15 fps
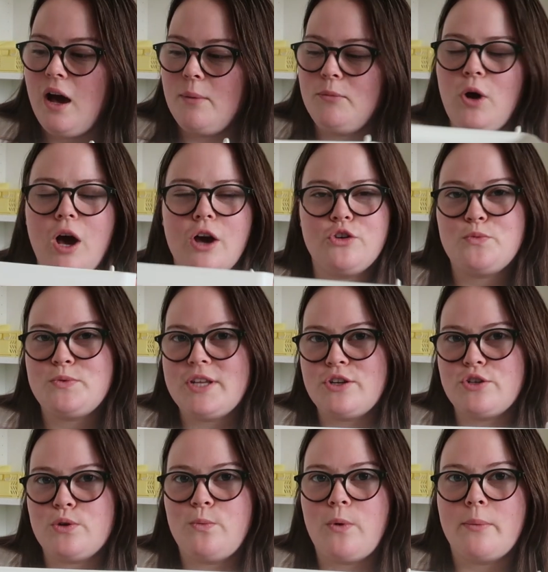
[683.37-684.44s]
I'm not
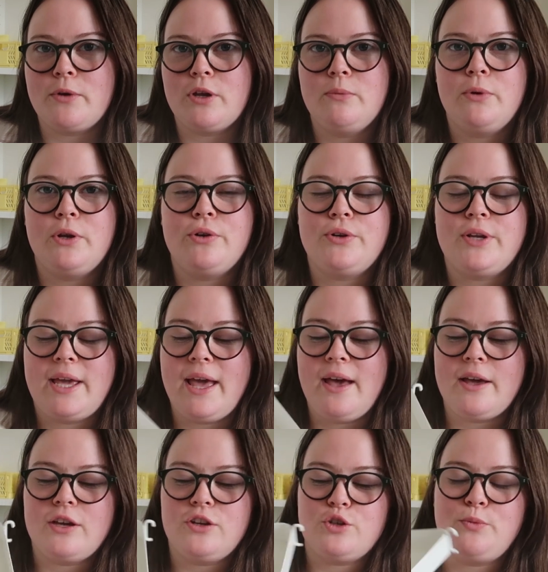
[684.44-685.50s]
100% sure what I'm going to put it on
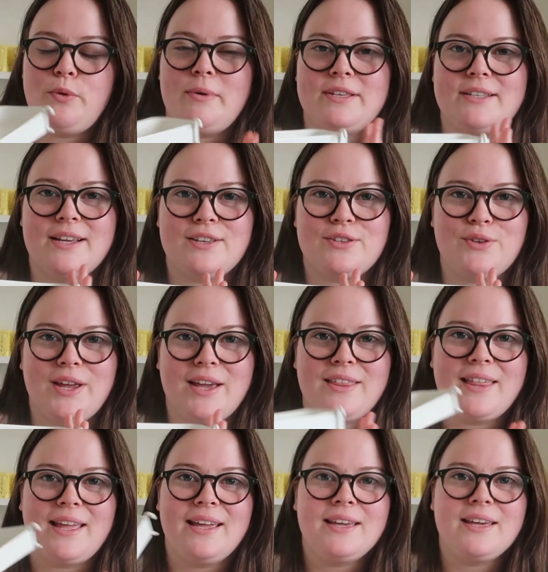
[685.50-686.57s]
yet. I can just put my stickers on it, I
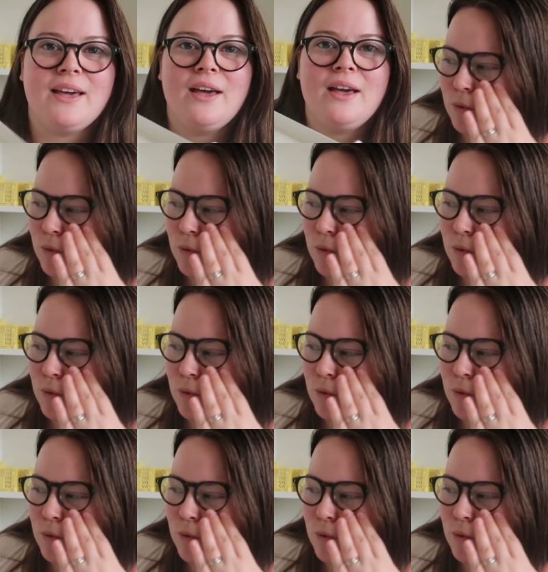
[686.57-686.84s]
think.